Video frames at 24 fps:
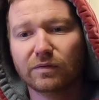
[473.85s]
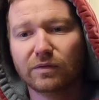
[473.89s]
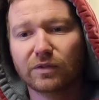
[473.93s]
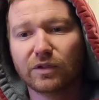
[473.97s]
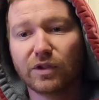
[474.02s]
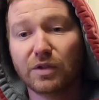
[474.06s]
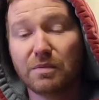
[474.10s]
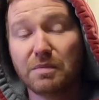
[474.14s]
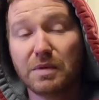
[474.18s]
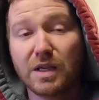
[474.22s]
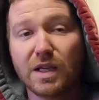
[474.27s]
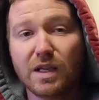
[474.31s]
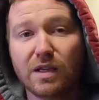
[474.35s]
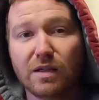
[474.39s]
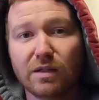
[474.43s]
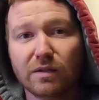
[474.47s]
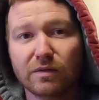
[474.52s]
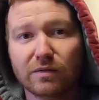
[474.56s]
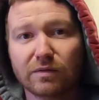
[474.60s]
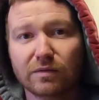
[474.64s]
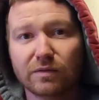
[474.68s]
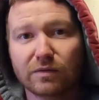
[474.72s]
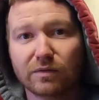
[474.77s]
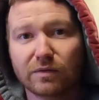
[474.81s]
to me,
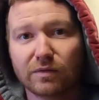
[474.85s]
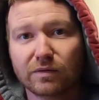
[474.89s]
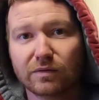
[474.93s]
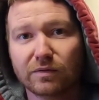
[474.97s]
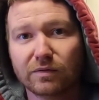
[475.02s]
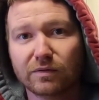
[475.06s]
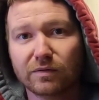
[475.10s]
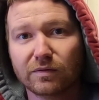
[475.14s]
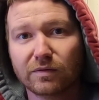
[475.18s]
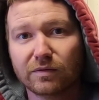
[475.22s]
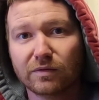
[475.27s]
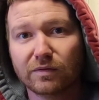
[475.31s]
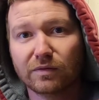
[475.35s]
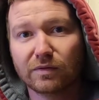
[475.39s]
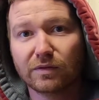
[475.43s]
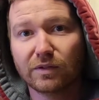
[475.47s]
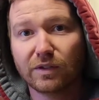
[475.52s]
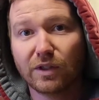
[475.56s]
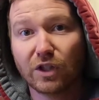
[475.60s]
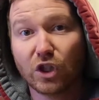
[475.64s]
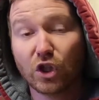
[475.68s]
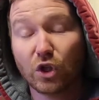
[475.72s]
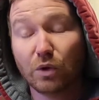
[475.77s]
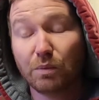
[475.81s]

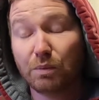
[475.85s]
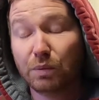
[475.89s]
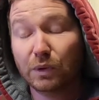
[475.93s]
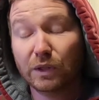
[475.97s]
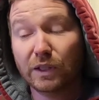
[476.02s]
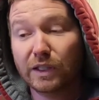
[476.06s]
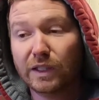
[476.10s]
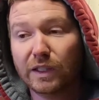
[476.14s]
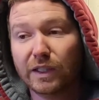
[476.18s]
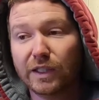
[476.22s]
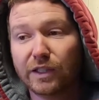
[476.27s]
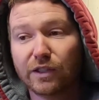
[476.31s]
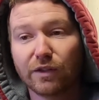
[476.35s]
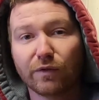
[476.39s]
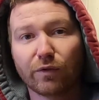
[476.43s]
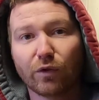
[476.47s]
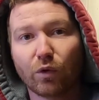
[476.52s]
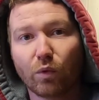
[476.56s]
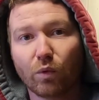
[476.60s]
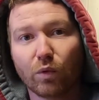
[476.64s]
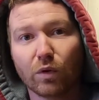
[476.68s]
a completely different